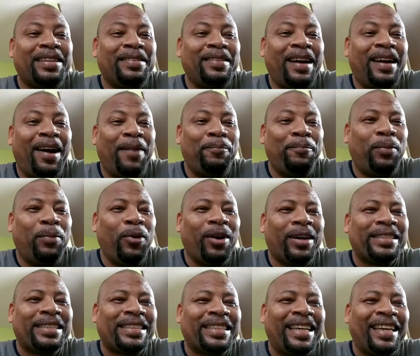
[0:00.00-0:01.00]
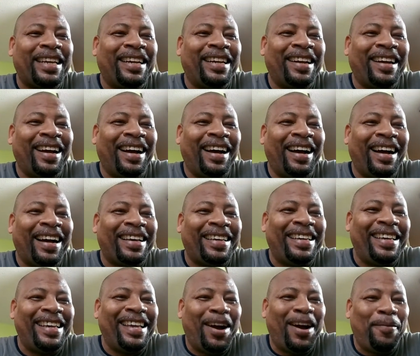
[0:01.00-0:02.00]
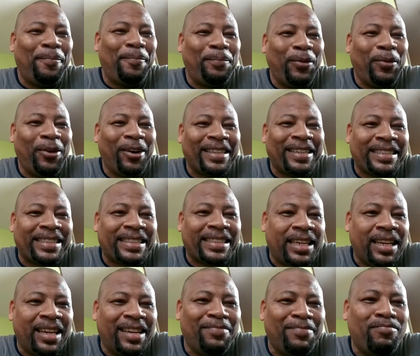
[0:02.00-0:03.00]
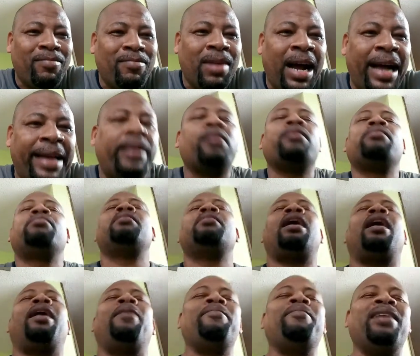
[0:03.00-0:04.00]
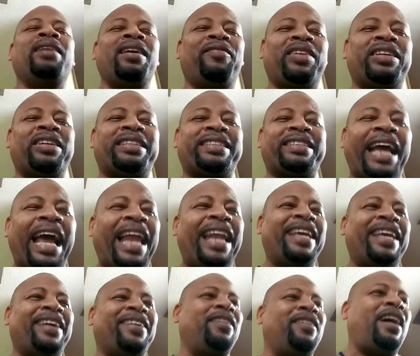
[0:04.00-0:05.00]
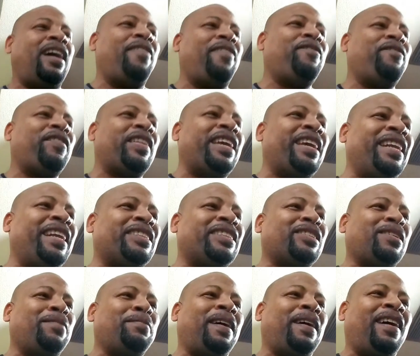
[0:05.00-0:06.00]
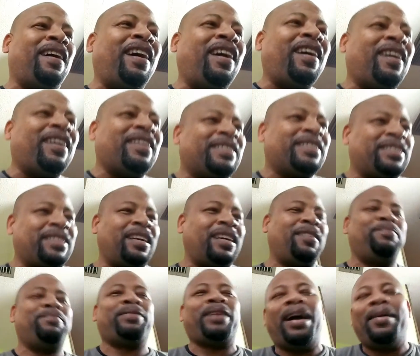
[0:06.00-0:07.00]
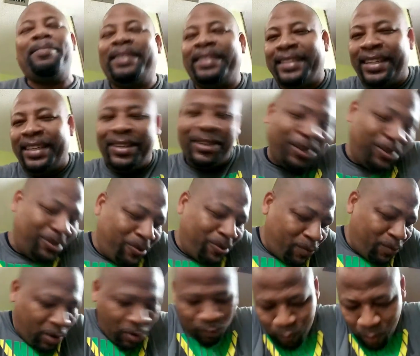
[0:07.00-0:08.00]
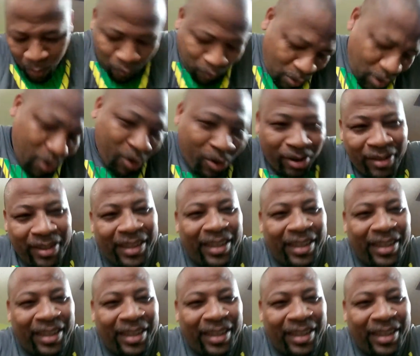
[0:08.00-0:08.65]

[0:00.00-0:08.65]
I'm pork skin. Ackee am pork skin mud. I mean to tell you, I feel it to my heart. I promise you. Woo woo woo.